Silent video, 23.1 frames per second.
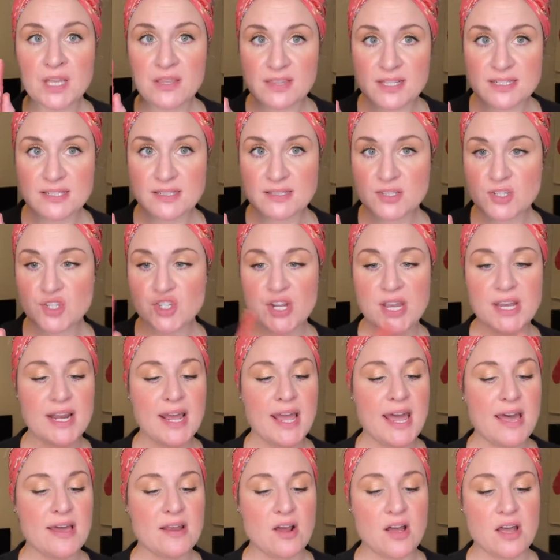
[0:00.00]
this is the shade I
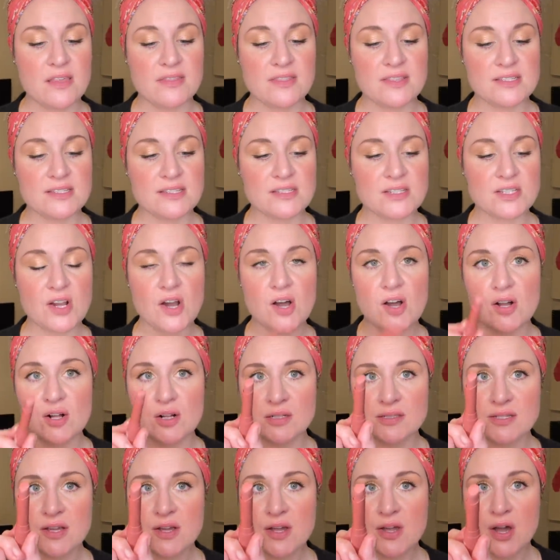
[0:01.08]
had on. This is
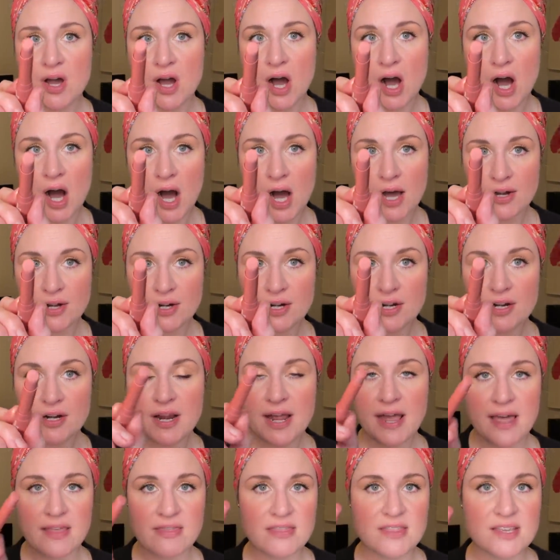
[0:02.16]
called
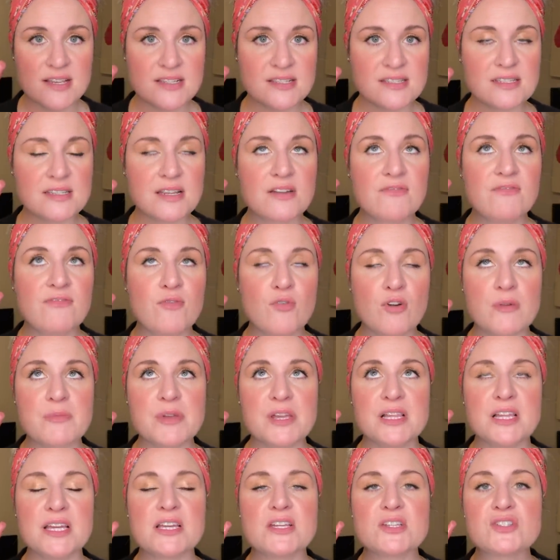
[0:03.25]
Otter, and this
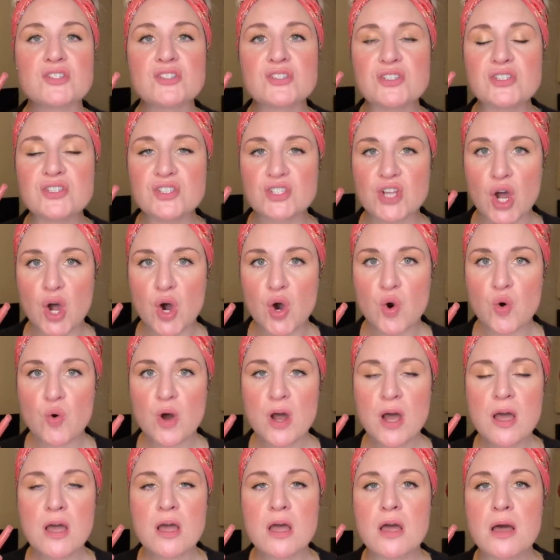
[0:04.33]
formula is so